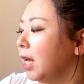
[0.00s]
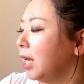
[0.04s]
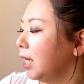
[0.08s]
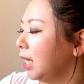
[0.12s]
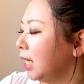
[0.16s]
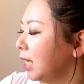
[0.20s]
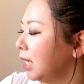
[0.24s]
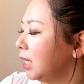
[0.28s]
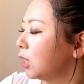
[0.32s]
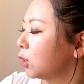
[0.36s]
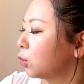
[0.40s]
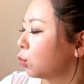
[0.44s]

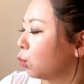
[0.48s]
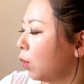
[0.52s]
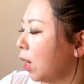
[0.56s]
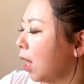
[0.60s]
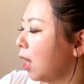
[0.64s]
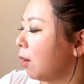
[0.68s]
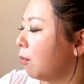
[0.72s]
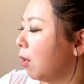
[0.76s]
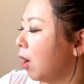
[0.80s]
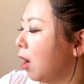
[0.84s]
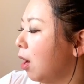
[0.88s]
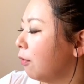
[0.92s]
he
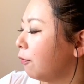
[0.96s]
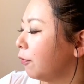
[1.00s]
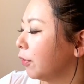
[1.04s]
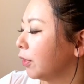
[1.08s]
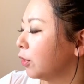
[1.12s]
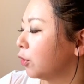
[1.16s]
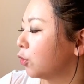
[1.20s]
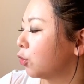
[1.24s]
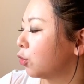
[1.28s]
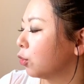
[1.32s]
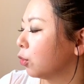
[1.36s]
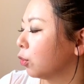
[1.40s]
swam off in
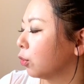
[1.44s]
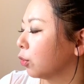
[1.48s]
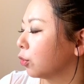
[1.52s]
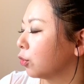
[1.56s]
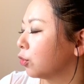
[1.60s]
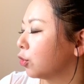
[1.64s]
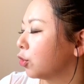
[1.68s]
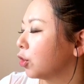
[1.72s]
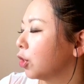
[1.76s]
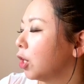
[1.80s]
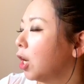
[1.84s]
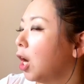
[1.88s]

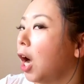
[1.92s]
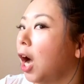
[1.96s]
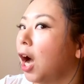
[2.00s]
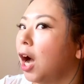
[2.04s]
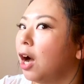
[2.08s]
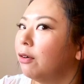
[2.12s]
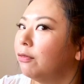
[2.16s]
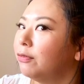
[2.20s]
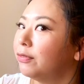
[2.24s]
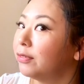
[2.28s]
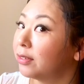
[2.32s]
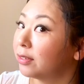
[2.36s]
search
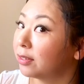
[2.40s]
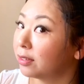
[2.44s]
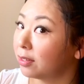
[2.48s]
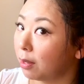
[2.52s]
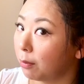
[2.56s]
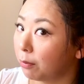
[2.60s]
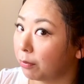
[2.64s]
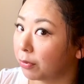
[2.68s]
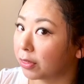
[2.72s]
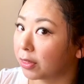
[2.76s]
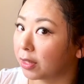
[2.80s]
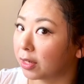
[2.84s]
of
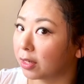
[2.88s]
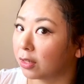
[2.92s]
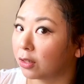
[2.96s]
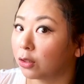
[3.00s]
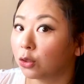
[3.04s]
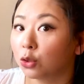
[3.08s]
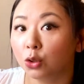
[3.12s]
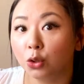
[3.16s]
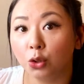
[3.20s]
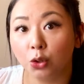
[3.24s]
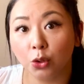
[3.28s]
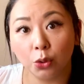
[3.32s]
something
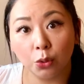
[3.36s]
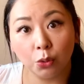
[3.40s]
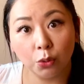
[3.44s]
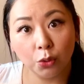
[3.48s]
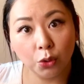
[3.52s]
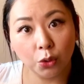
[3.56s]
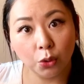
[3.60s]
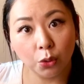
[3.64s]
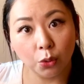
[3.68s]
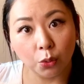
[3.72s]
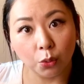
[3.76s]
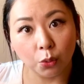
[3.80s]
to
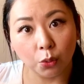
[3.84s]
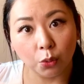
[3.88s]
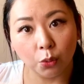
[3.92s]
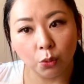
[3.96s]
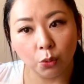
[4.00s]
do.